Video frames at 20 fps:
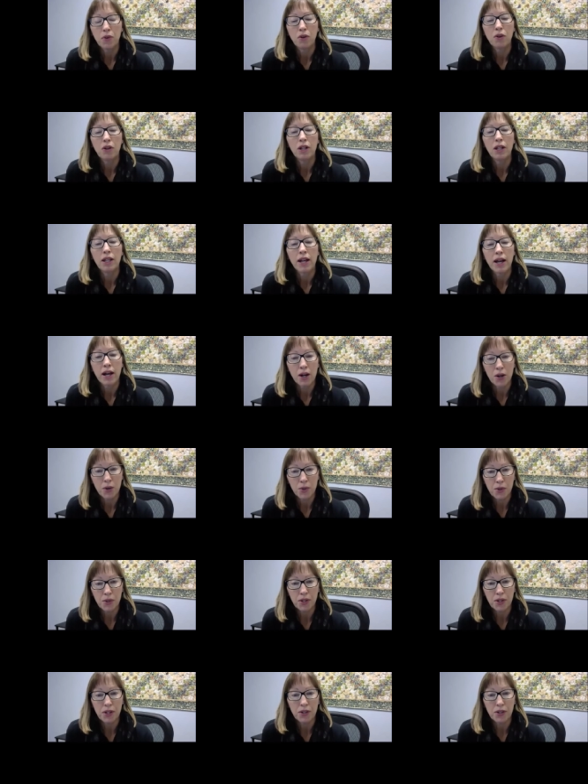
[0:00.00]
or
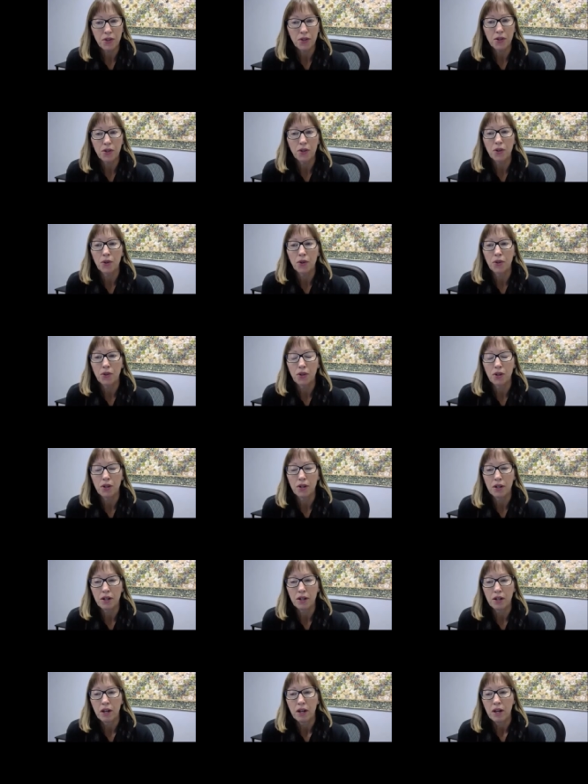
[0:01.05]
allows an institution
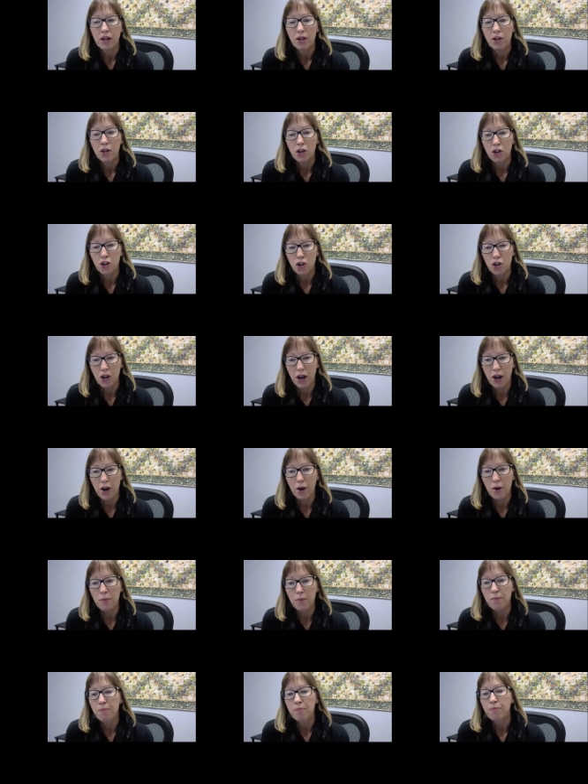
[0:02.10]
to share.